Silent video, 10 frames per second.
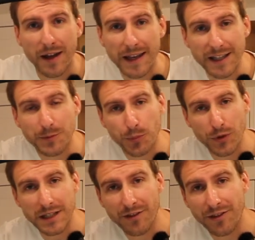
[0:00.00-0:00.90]
is
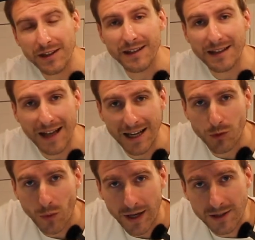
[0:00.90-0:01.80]
pretty thin and
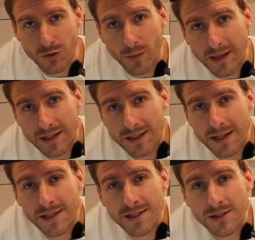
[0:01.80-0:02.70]
lightweight to make it
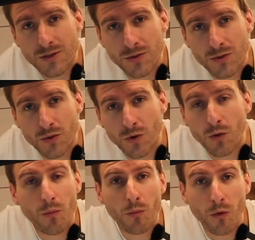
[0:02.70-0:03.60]
easy to
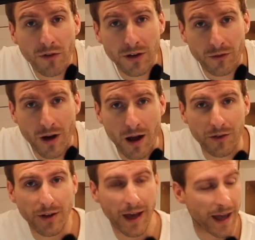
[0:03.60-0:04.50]
move it
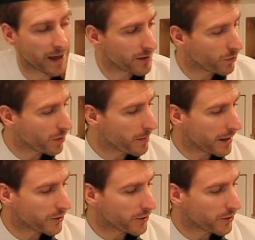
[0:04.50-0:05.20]
around, and we made